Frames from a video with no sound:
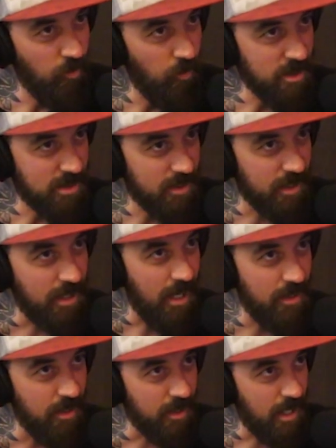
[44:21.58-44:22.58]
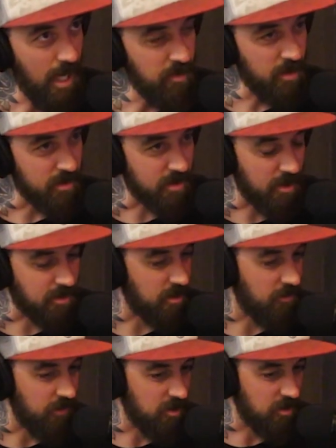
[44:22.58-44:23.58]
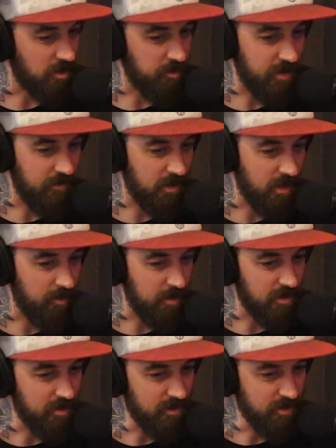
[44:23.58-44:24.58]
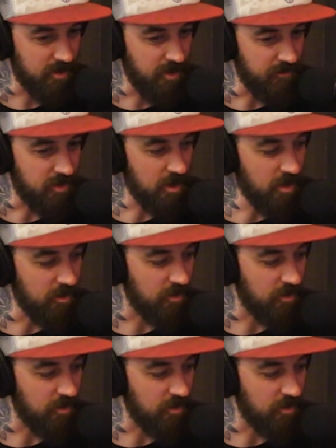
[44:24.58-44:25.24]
wasn't the cabbie was also featured in PVW. So you have two